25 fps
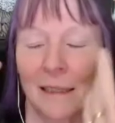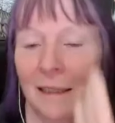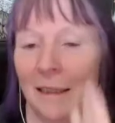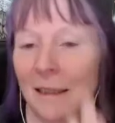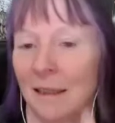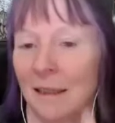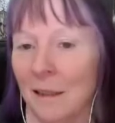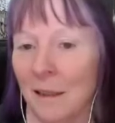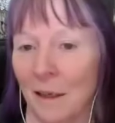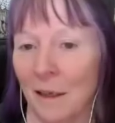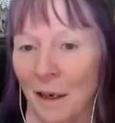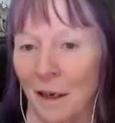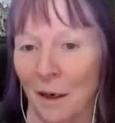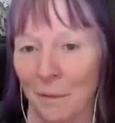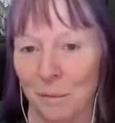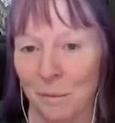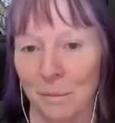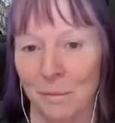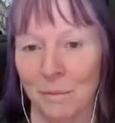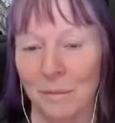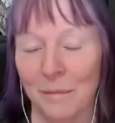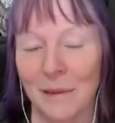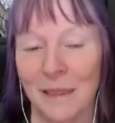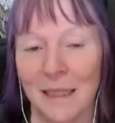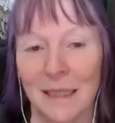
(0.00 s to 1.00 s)
you know,
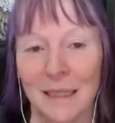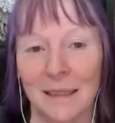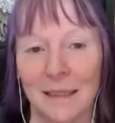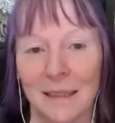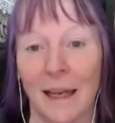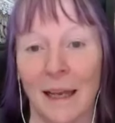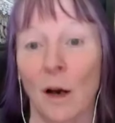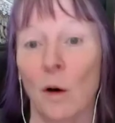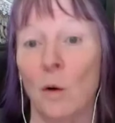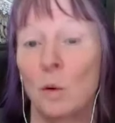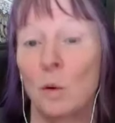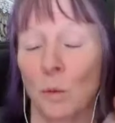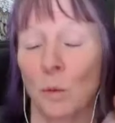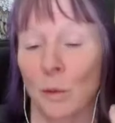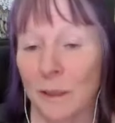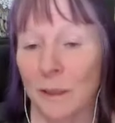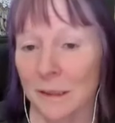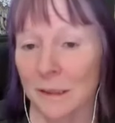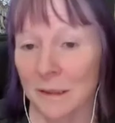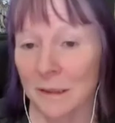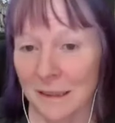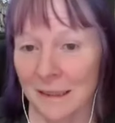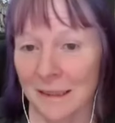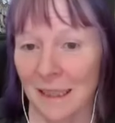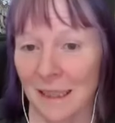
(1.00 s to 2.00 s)
the old
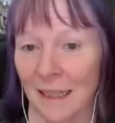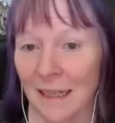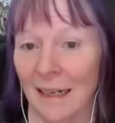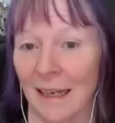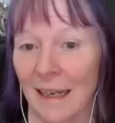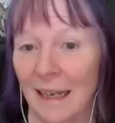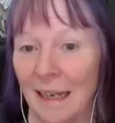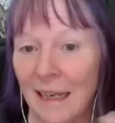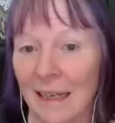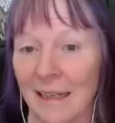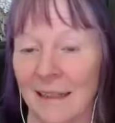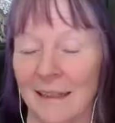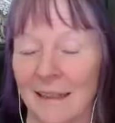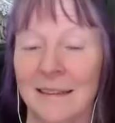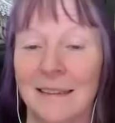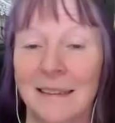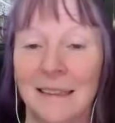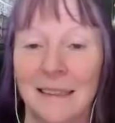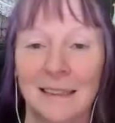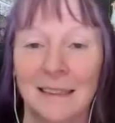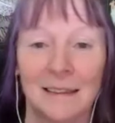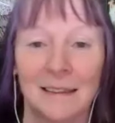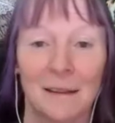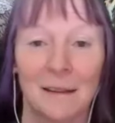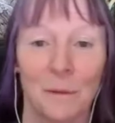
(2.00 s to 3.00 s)
world's dying.
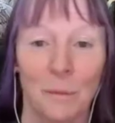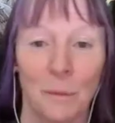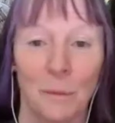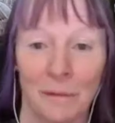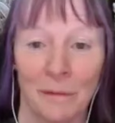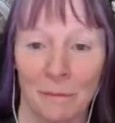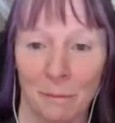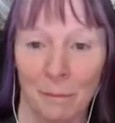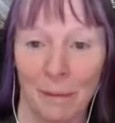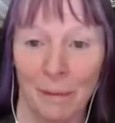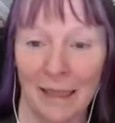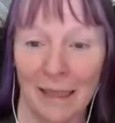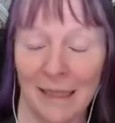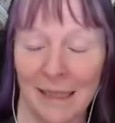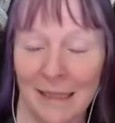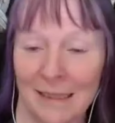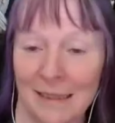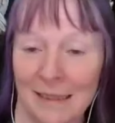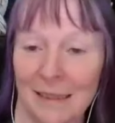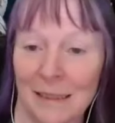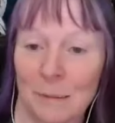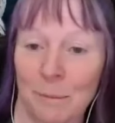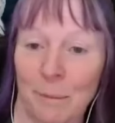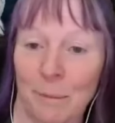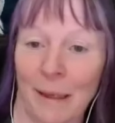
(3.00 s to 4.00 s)
We're
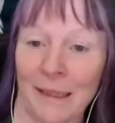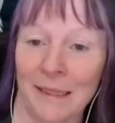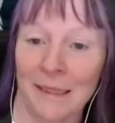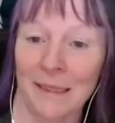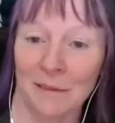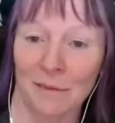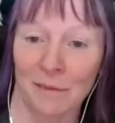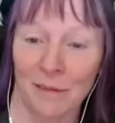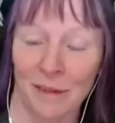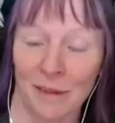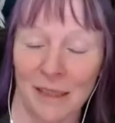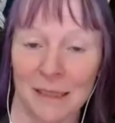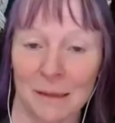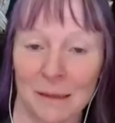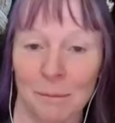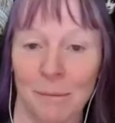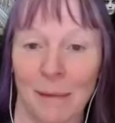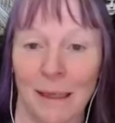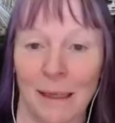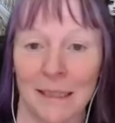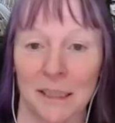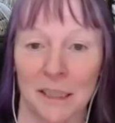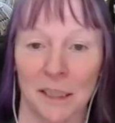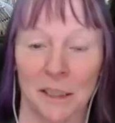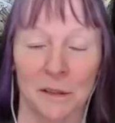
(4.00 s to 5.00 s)
making space for this
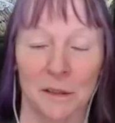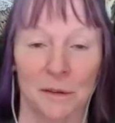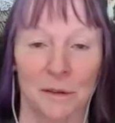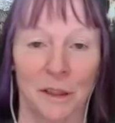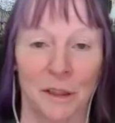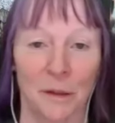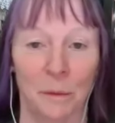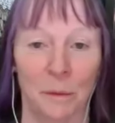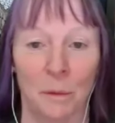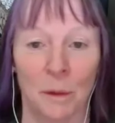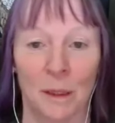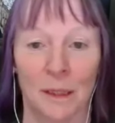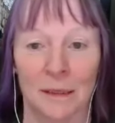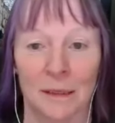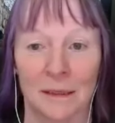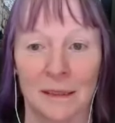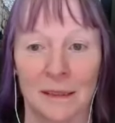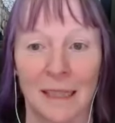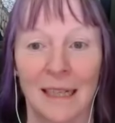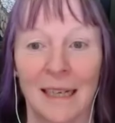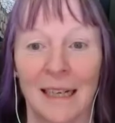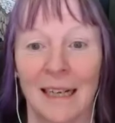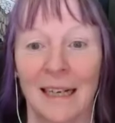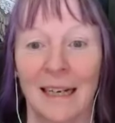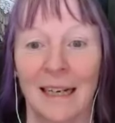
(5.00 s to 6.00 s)
magical new world.
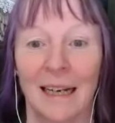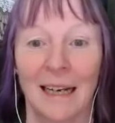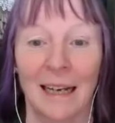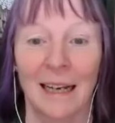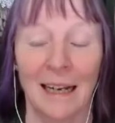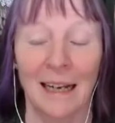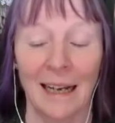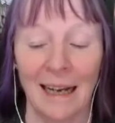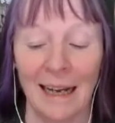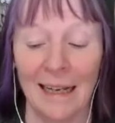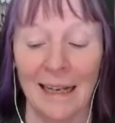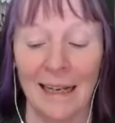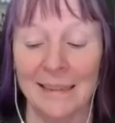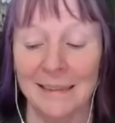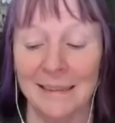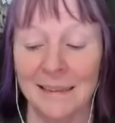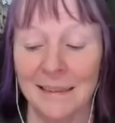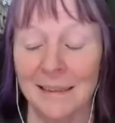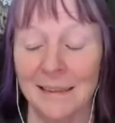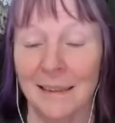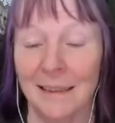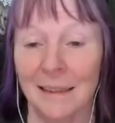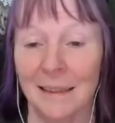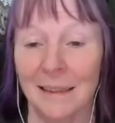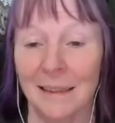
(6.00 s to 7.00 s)
And